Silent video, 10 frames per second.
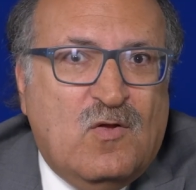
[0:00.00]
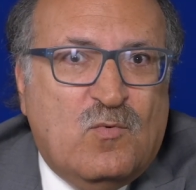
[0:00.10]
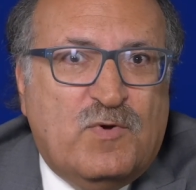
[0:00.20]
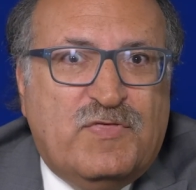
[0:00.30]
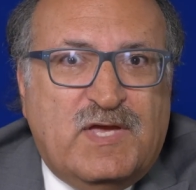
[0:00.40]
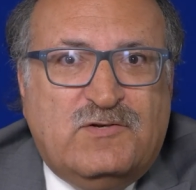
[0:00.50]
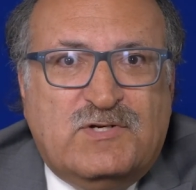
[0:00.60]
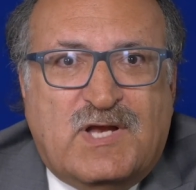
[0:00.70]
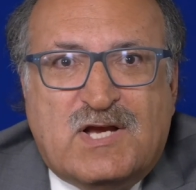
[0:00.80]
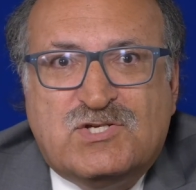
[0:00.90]
With the
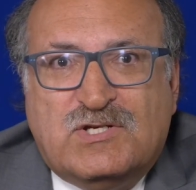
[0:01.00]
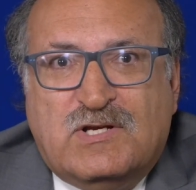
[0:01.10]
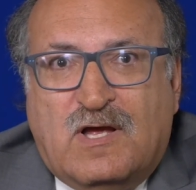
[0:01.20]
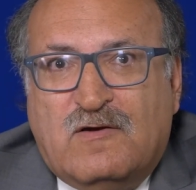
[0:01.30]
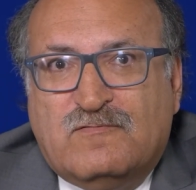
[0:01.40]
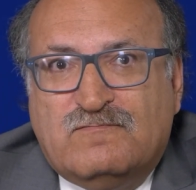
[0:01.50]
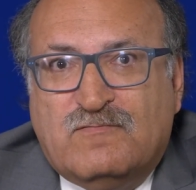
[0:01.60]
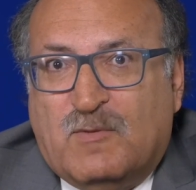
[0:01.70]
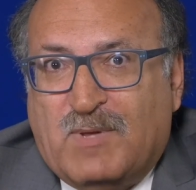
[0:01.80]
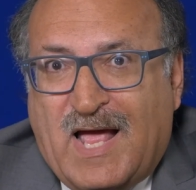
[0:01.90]
introduction of
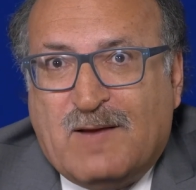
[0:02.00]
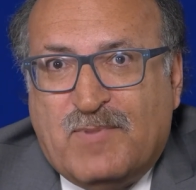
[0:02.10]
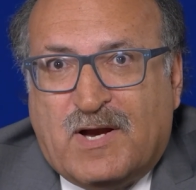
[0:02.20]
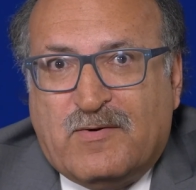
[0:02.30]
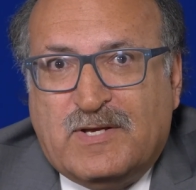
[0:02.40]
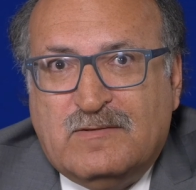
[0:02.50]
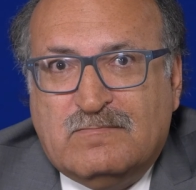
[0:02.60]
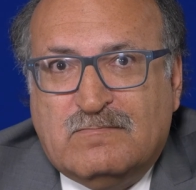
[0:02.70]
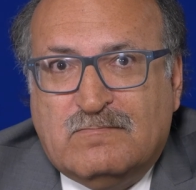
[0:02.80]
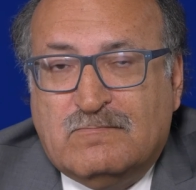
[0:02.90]
the BlackBerry,
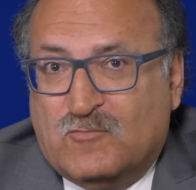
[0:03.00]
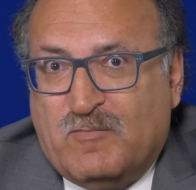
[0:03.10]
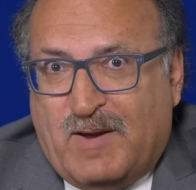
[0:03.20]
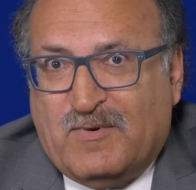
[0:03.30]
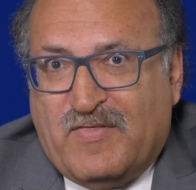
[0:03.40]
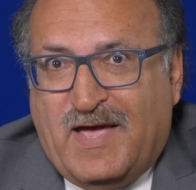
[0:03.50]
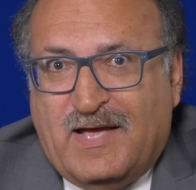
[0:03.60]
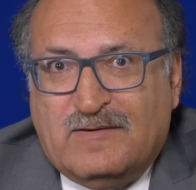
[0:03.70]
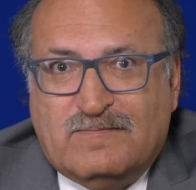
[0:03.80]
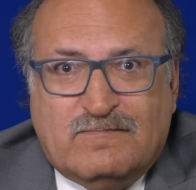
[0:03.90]
remember
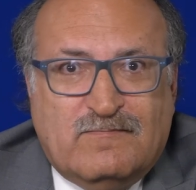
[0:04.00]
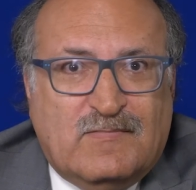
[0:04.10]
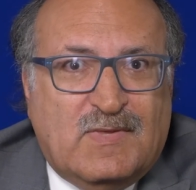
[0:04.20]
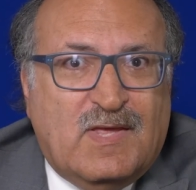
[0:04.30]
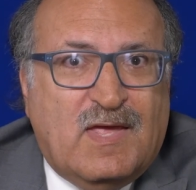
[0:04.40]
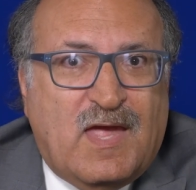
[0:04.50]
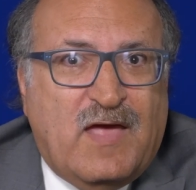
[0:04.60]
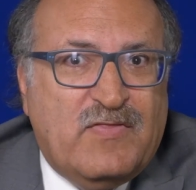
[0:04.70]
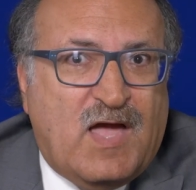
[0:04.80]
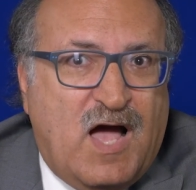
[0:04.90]
that,
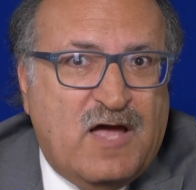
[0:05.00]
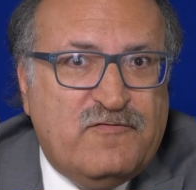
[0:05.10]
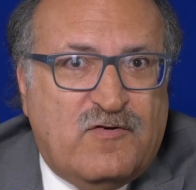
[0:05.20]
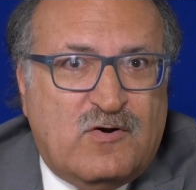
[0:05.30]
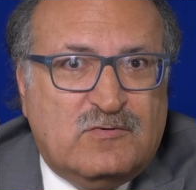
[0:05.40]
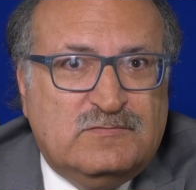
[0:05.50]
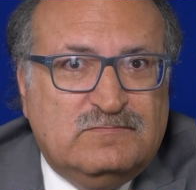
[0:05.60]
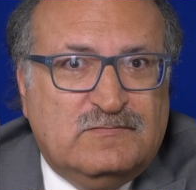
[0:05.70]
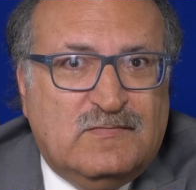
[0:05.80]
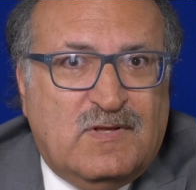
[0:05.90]
and the iPhone,
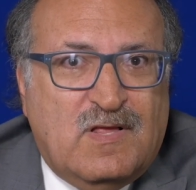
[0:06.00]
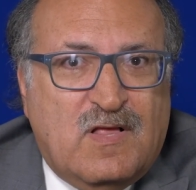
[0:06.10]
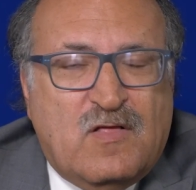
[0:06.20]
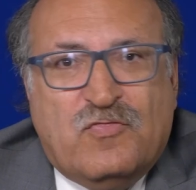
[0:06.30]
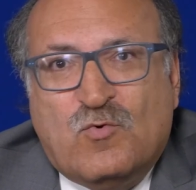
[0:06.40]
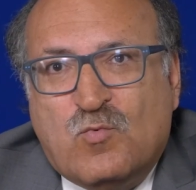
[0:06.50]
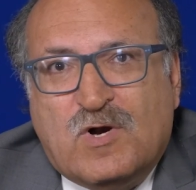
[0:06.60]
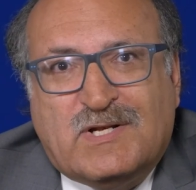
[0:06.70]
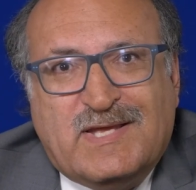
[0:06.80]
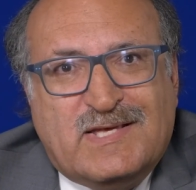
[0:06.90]
the
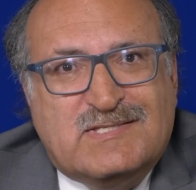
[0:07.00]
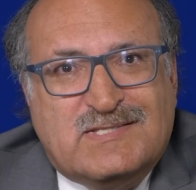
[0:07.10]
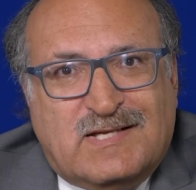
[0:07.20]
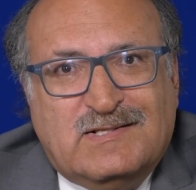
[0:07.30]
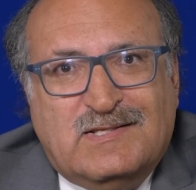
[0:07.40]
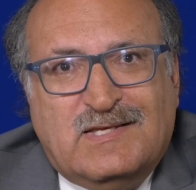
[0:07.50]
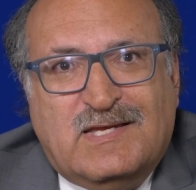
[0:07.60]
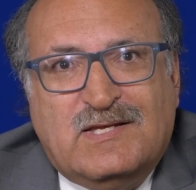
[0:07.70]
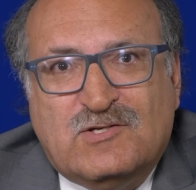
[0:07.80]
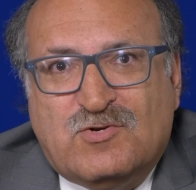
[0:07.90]
workday suddenly
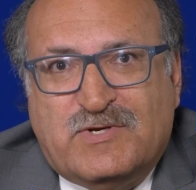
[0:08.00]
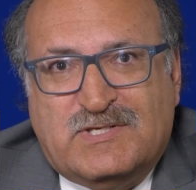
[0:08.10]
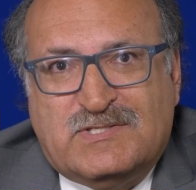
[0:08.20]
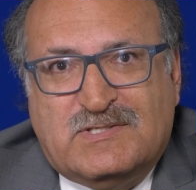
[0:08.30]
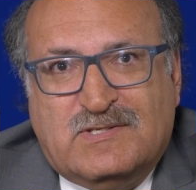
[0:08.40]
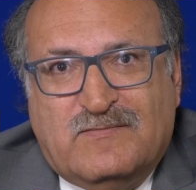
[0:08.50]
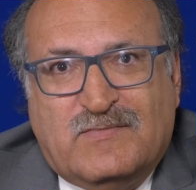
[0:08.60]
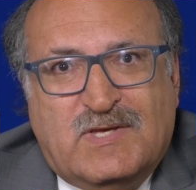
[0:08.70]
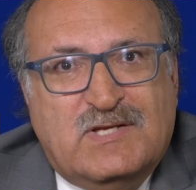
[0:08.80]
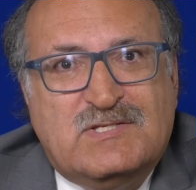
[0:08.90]
increased
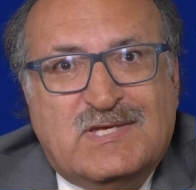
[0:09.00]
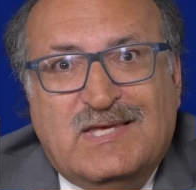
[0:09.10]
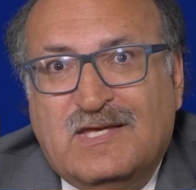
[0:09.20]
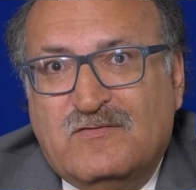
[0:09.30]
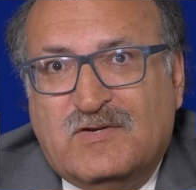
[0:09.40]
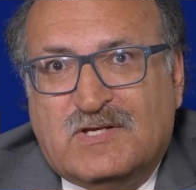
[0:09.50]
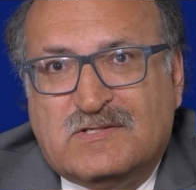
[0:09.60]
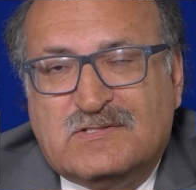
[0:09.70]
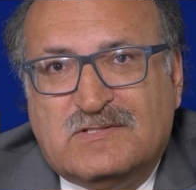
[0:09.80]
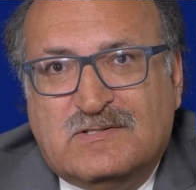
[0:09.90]
into
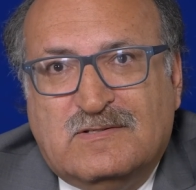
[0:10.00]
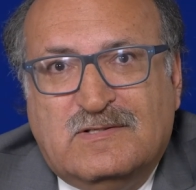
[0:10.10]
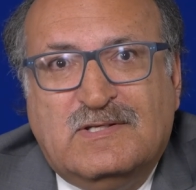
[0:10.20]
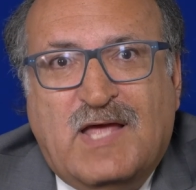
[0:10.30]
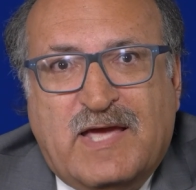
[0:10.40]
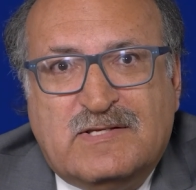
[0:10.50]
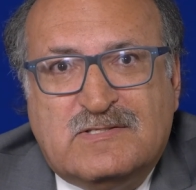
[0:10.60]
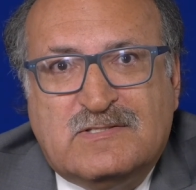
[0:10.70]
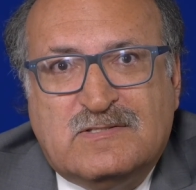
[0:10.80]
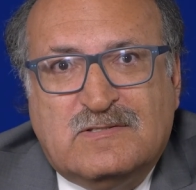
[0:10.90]
evenings,
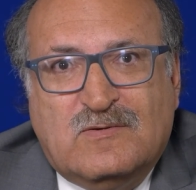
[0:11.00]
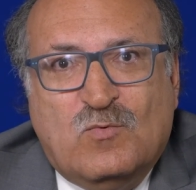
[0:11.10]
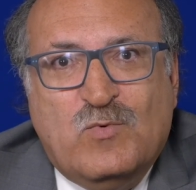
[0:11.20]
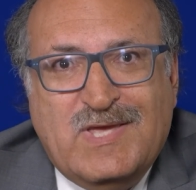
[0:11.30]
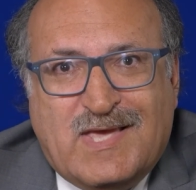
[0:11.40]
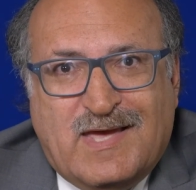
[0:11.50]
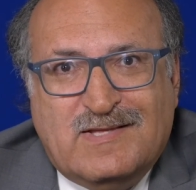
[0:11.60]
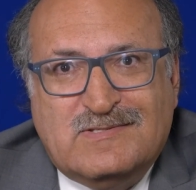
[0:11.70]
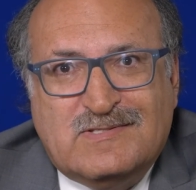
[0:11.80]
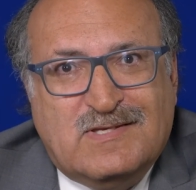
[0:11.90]
nights,
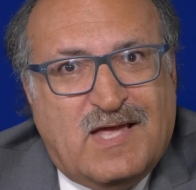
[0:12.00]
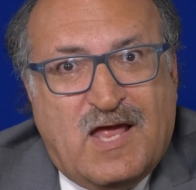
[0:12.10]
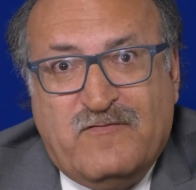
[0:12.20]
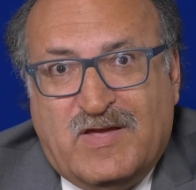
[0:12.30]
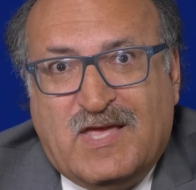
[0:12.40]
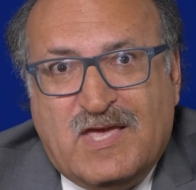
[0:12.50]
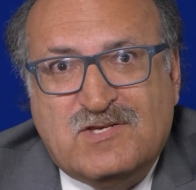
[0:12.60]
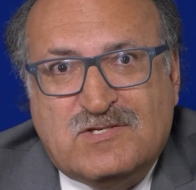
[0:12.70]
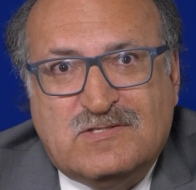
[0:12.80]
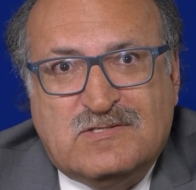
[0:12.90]
weekends, and
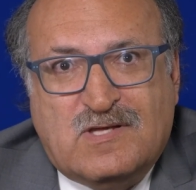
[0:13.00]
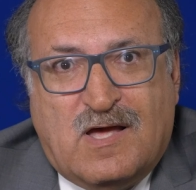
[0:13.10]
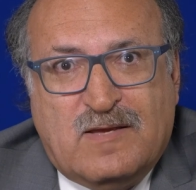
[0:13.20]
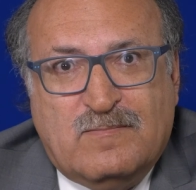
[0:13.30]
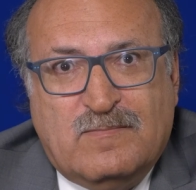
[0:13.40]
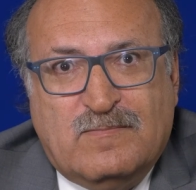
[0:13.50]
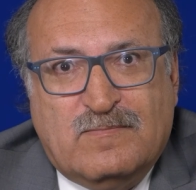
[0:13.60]
vacations time.